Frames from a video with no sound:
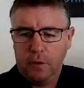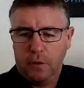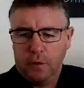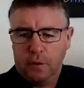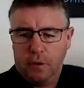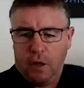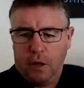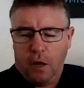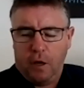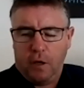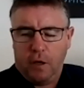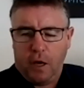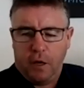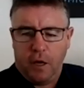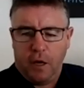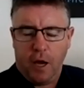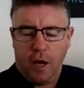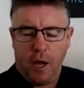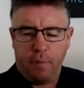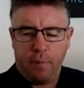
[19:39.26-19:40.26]
Now,
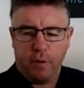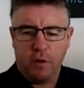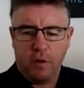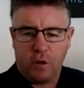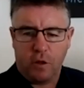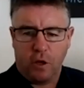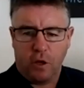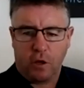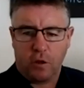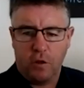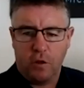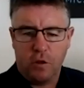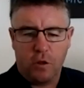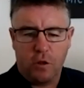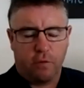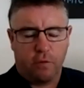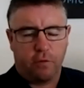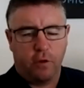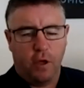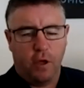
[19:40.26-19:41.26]
okay, upping sticks and
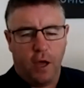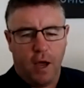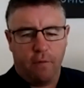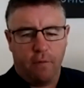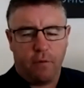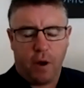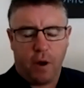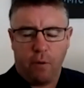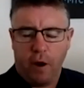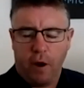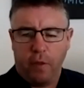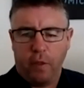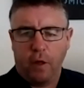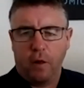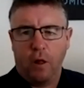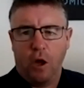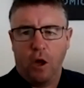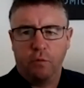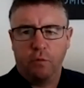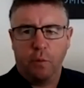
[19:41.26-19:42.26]
shifting halfway around the
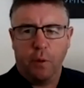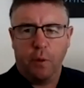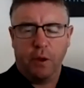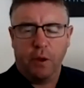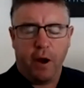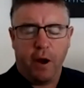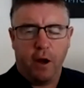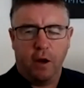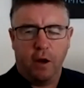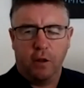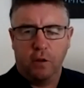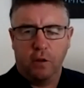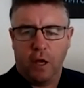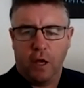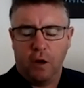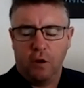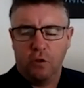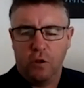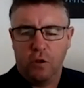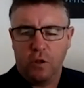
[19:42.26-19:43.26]
globe to be down
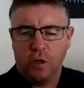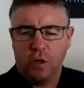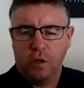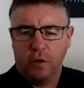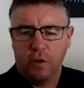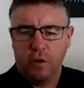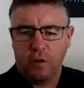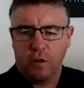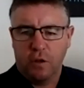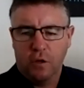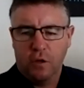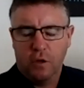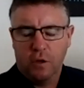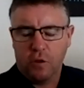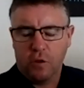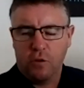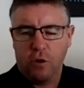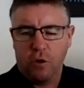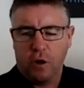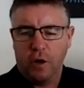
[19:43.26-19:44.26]
in New Zealand is
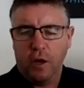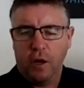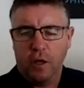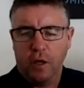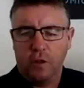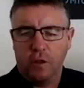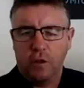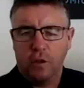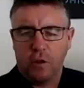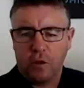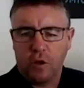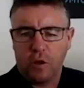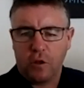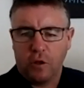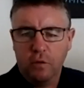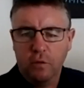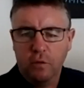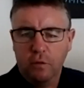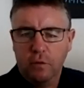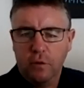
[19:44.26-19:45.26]
not an easy
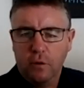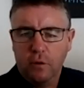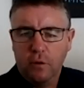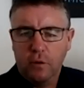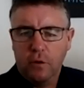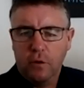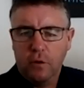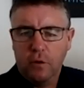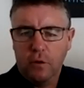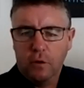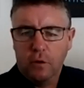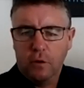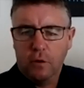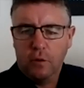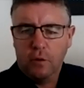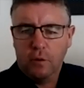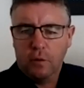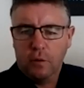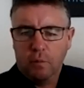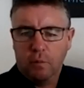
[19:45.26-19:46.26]
decision.
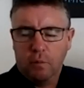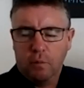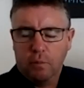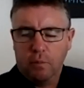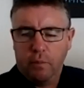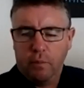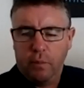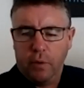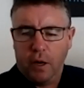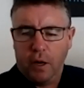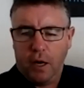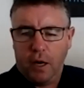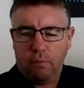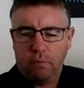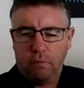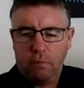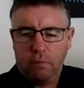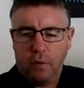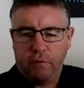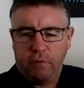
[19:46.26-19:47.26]

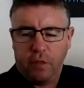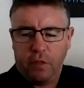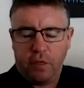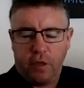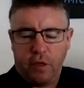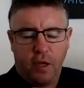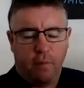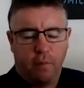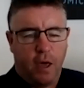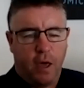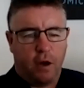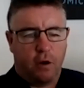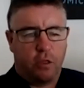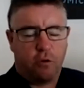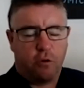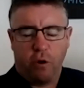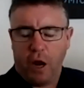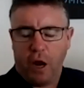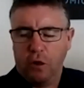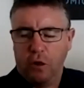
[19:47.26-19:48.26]
But if you think about it
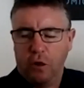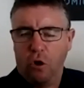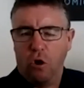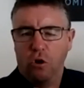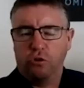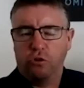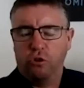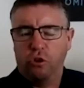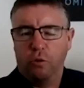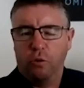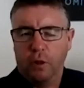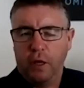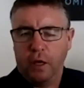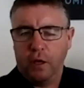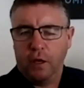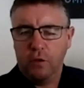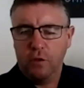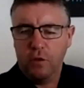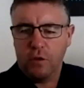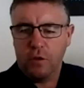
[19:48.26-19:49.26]
through a long-term
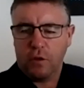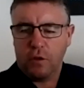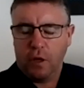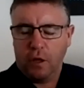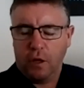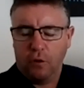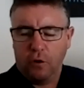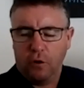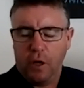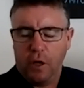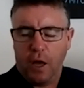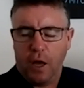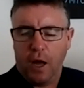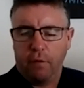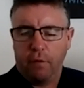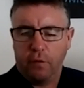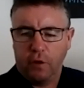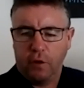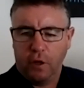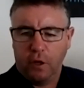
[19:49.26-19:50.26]
lens and looking
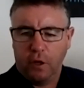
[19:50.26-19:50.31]
after